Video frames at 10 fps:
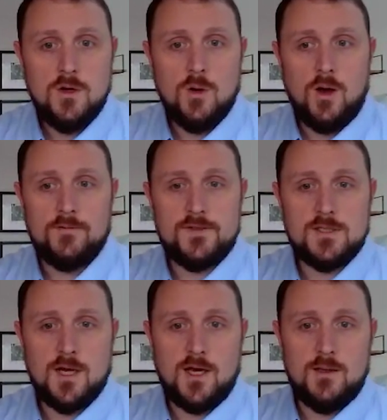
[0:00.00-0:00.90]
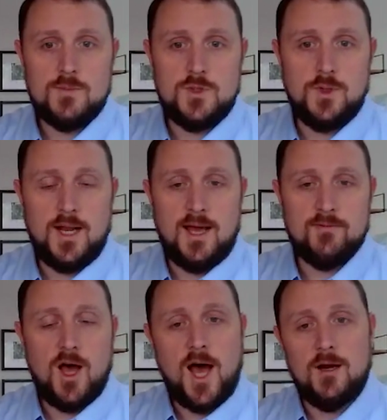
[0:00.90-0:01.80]
oftentimes you can have a
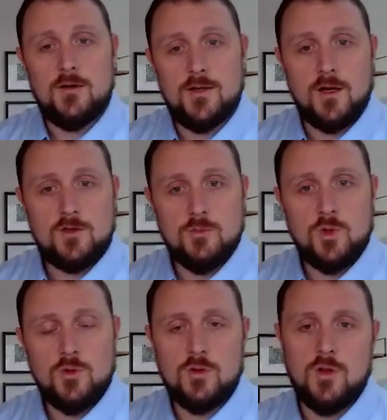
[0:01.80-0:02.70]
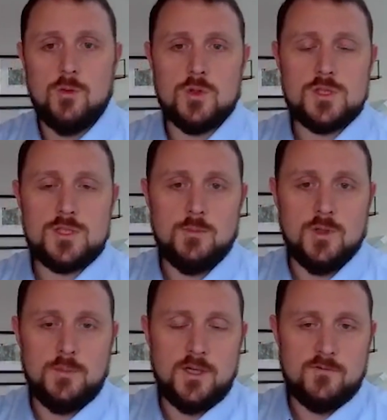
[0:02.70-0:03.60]
higher deductible, a lower
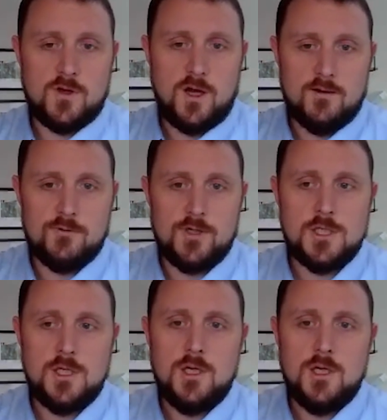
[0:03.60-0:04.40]
sublimit of coverage